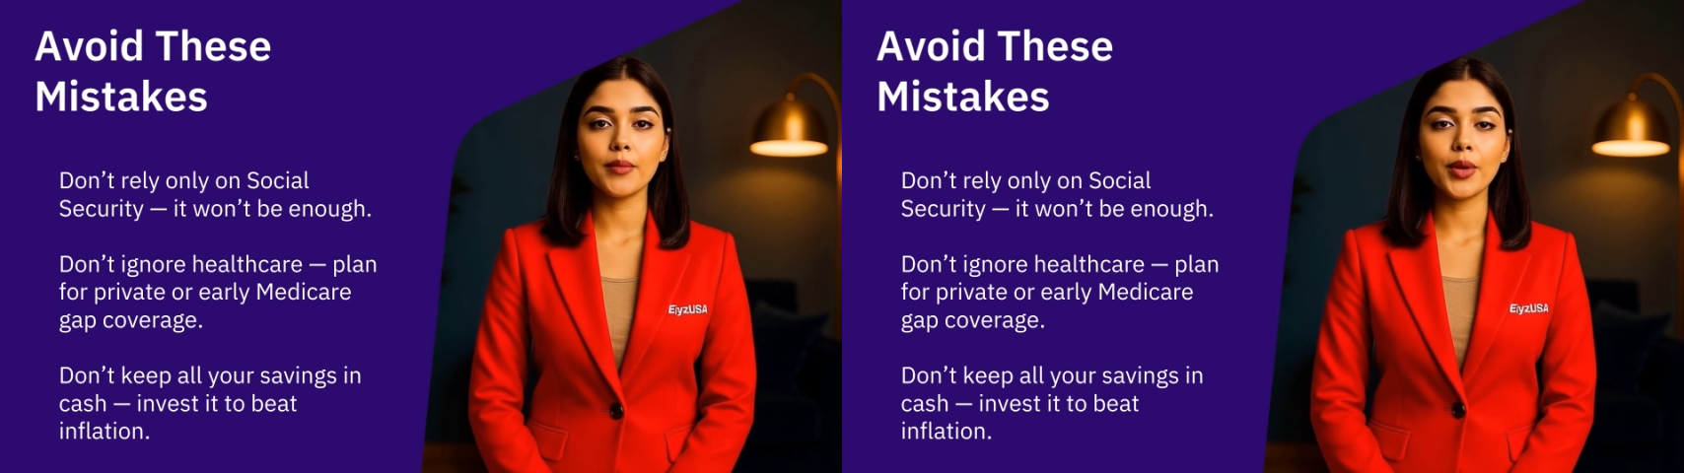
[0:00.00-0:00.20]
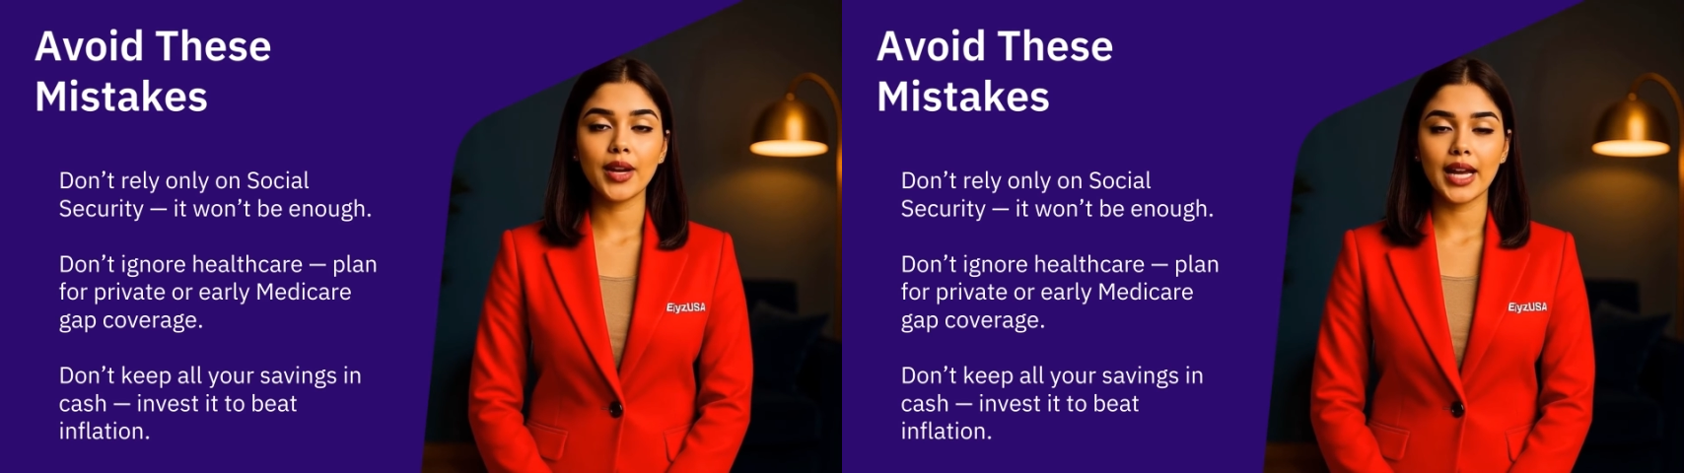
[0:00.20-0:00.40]

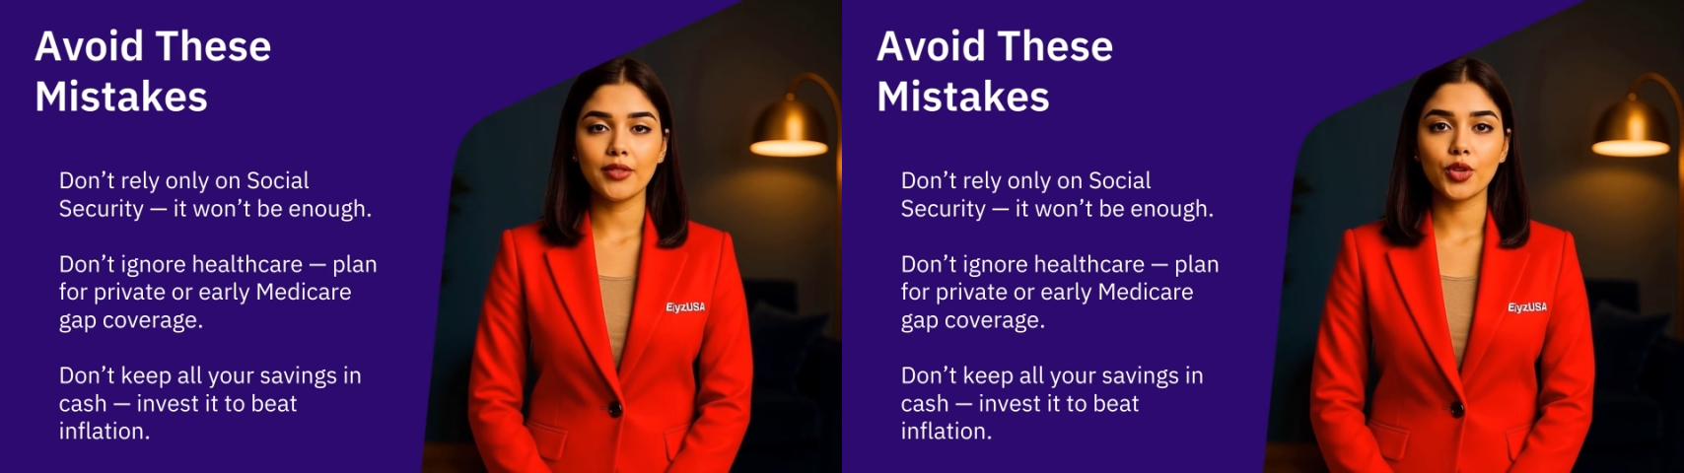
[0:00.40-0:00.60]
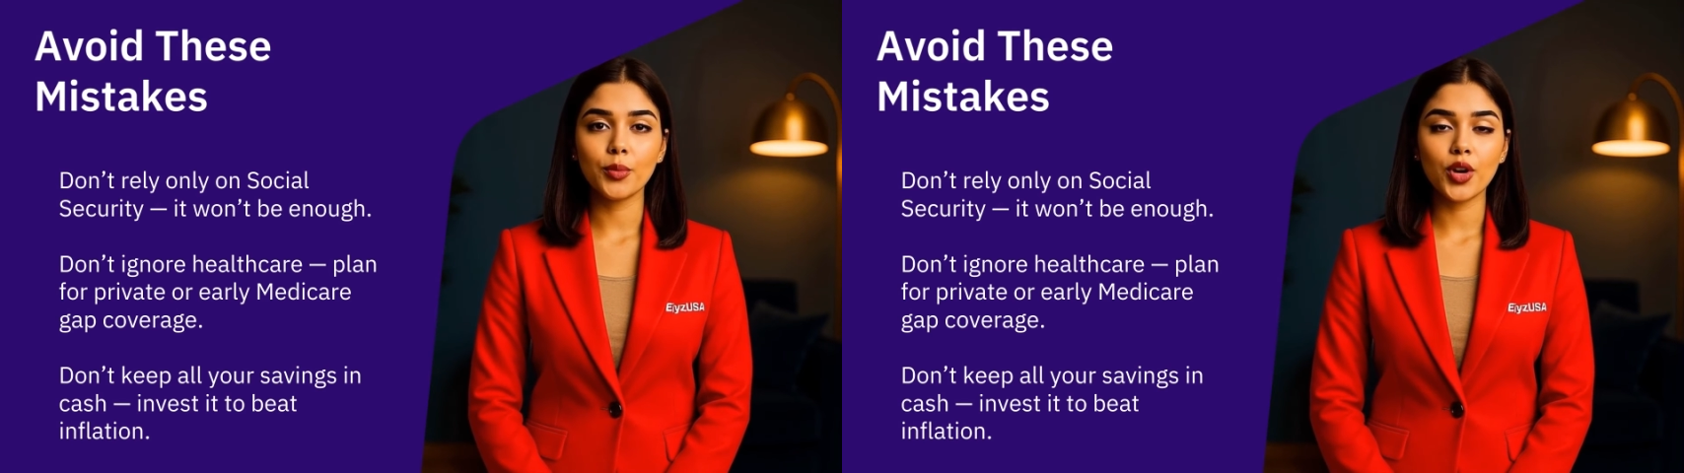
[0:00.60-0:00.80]
Plan
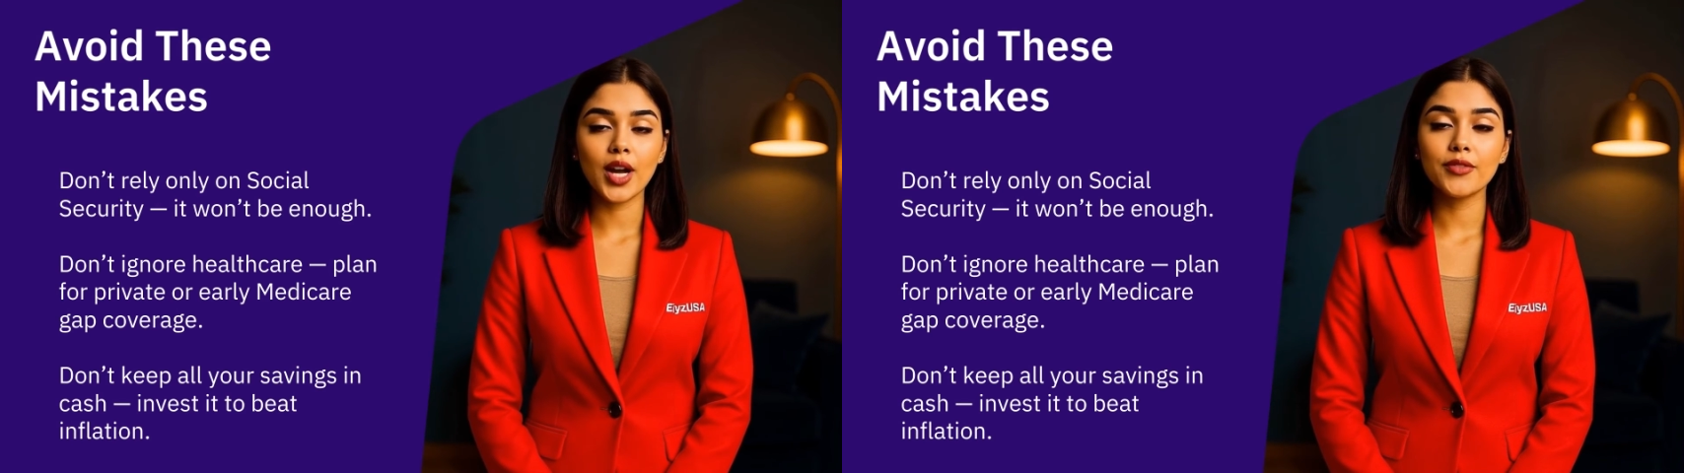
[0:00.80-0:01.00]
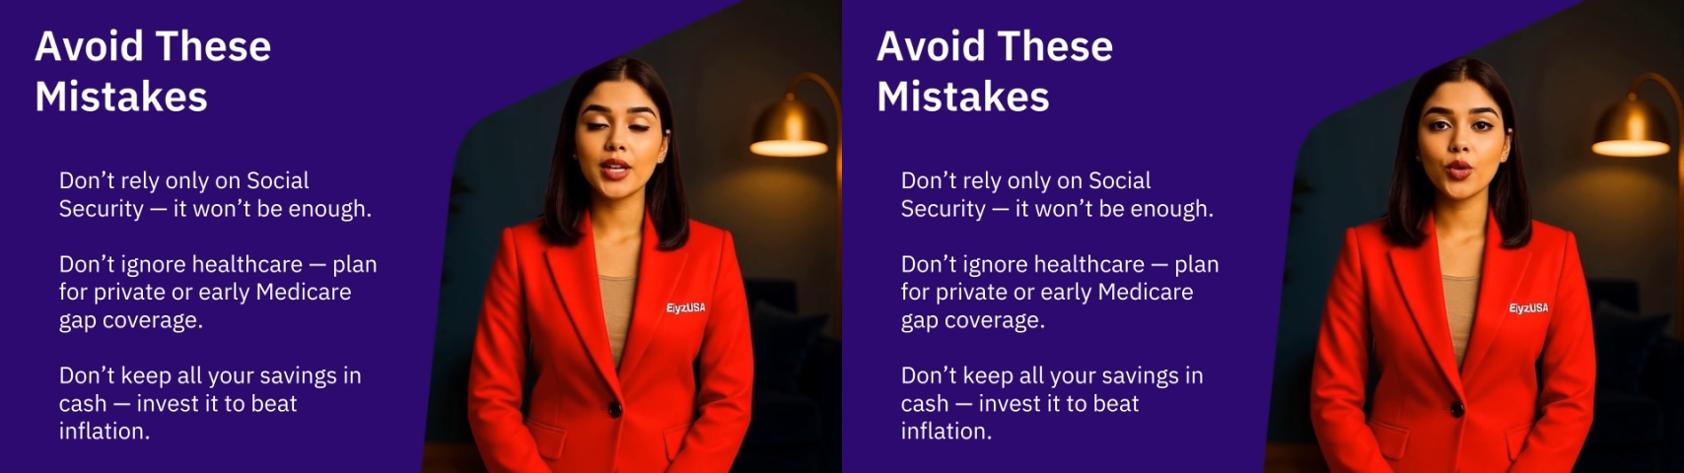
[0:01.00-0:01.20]
for
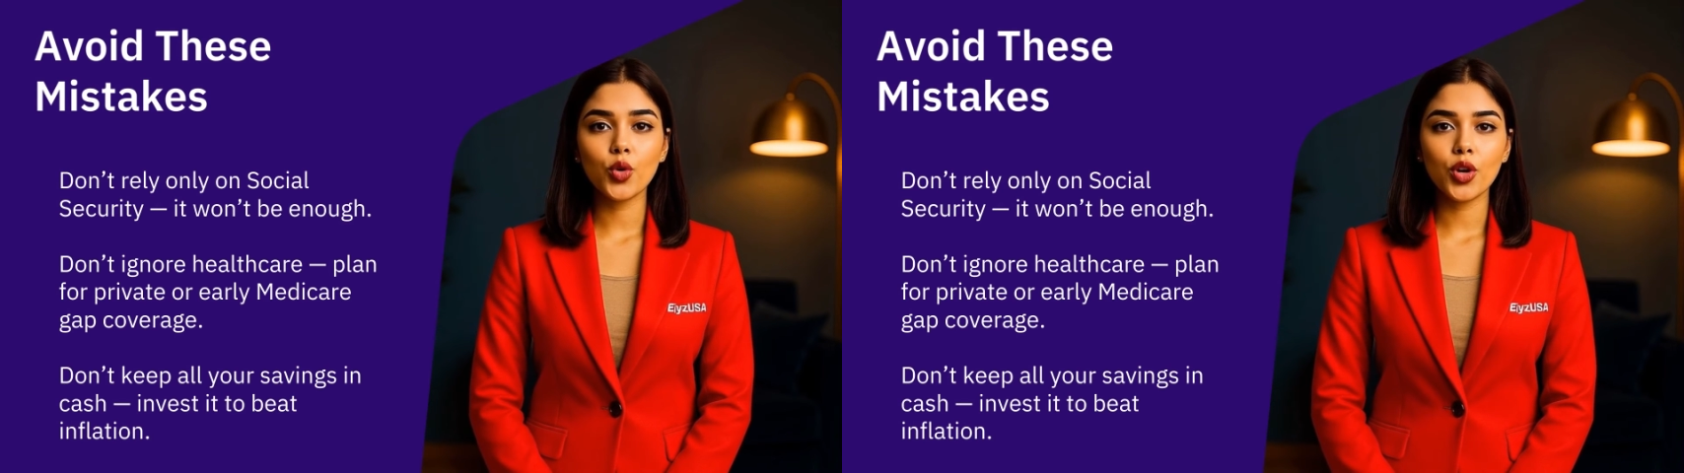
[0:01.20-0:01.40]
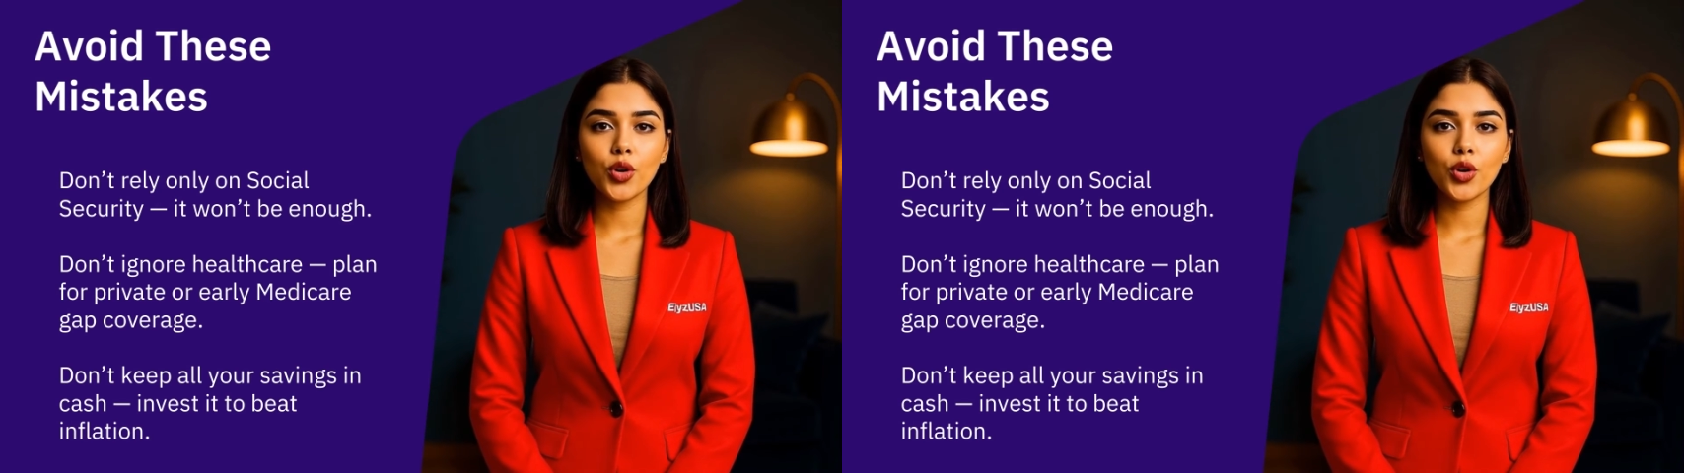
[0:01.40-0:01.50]
private or